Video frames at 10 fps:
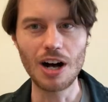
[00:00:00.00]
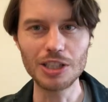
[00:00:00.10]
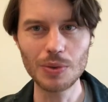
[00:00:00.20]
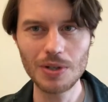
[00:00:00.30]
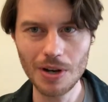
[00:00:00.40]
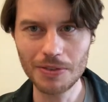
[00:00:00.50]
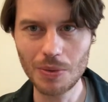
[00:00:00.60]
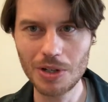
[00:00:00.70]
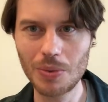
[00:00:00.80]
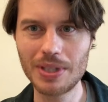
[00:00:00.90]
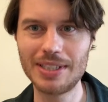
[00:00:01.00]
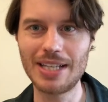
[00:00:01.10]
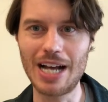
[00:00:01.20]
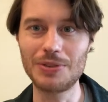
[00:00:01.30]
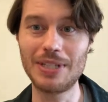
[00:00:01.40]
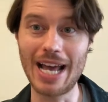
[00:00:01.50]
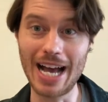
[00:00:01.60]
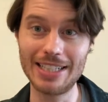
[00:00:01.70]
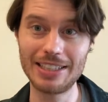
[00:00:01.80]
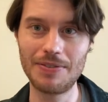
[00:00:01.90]
Also, I do have to wonder what this actually
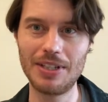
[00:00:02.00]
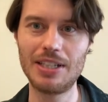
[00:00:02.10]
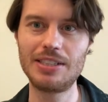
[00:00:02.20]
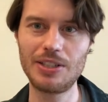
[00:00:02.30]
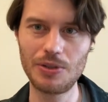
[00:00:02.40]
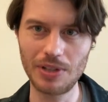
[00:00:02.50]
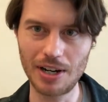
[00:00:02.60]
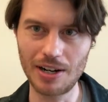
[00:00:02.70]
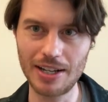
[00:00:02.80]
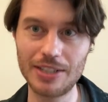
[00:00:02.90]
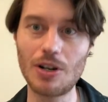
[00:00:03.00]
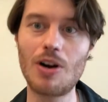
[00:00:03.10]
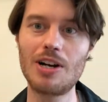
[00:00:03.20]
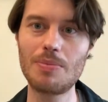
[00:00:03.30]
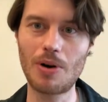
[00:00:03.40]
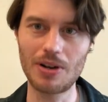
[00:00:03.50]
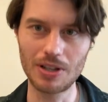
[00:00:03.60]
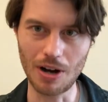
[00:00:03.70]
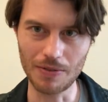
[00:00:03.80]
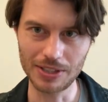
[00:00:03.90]
adds, given that the singularity is already part of the
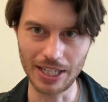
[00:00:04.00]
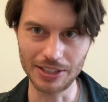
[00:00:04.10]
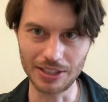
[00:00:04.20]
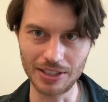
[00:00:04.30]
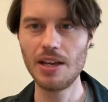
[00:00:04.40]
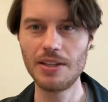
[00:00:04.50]
conversation.